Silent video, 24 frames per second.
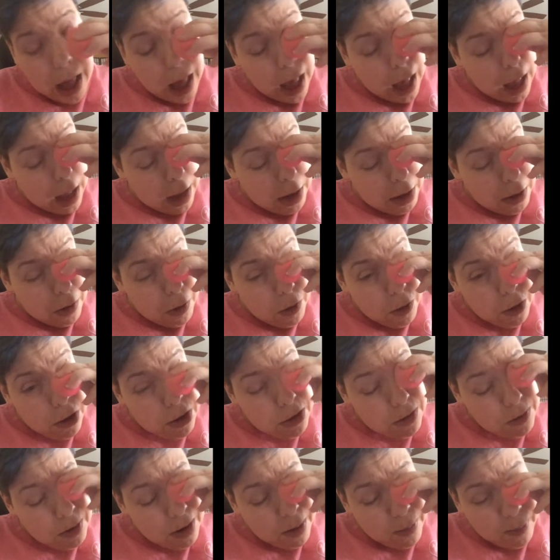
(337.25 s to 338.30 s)
And you
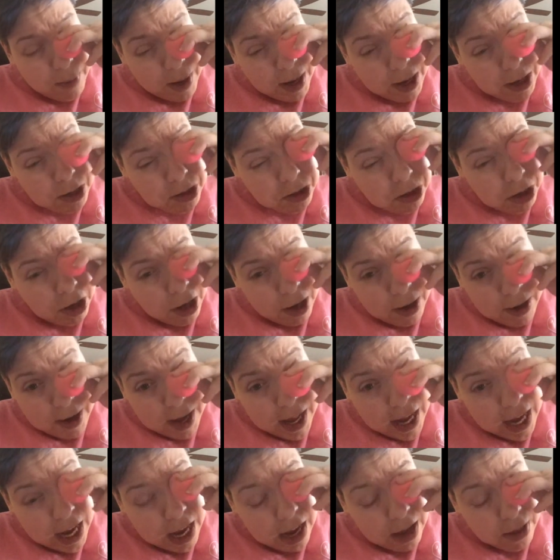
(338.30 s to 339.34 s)
always want to make sure you
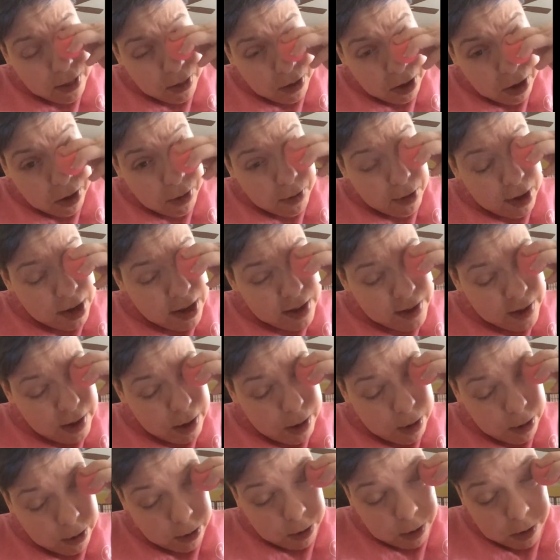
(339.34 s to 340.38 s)
get it in the crease
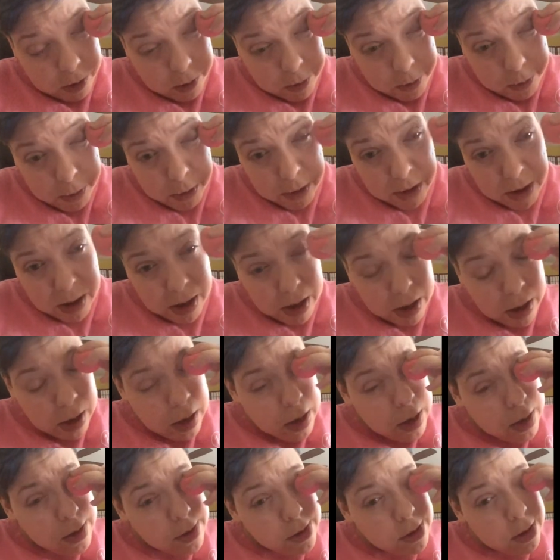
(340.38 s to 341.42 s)
here too,
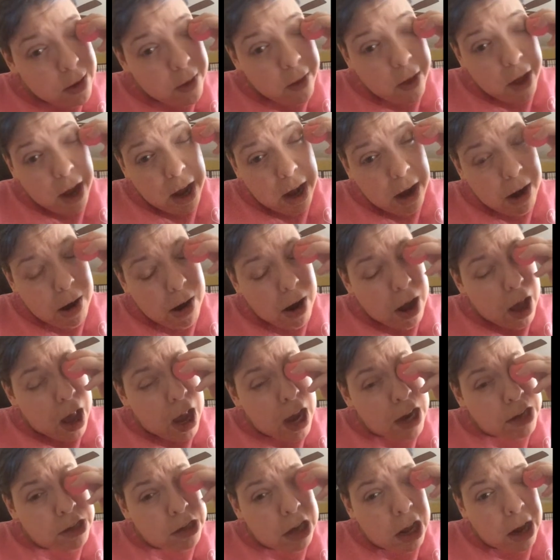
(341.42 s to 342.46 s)
so that your
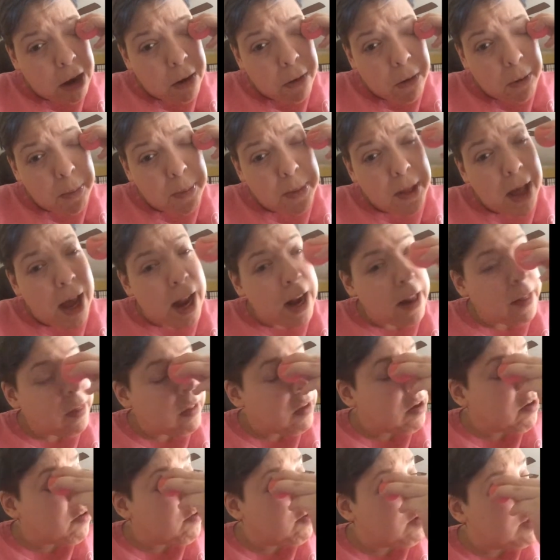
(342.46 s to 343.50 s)
eyeshadow applied at the
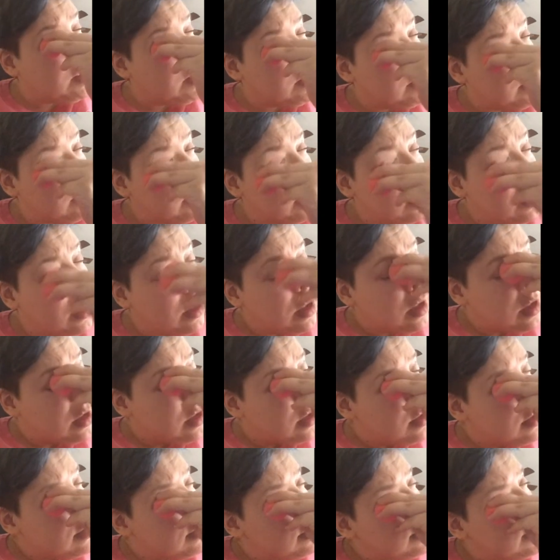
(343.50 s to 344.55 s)
crease
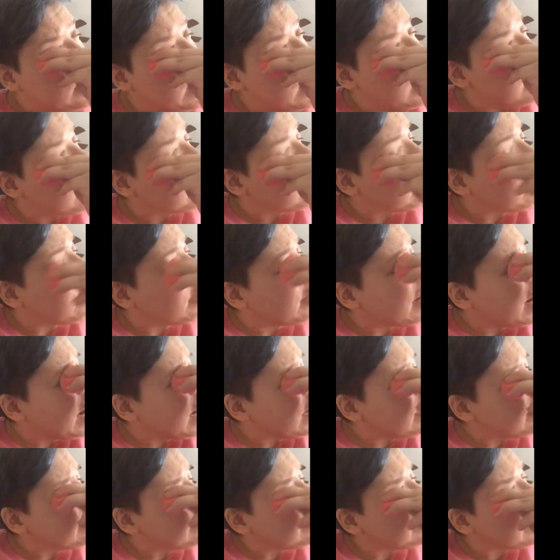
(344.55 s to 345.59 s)
stays on
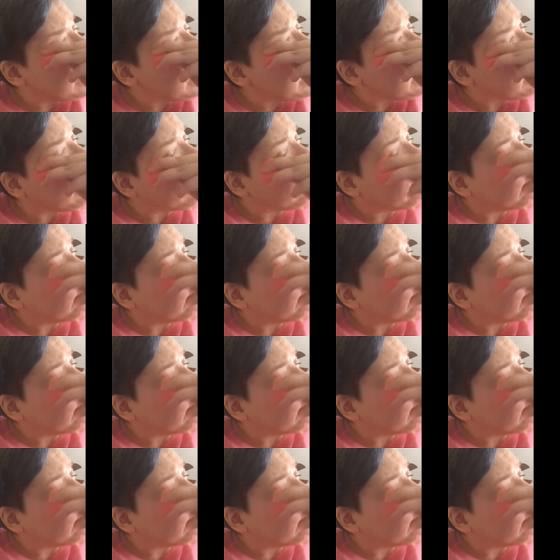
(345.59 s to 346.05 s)
nicely.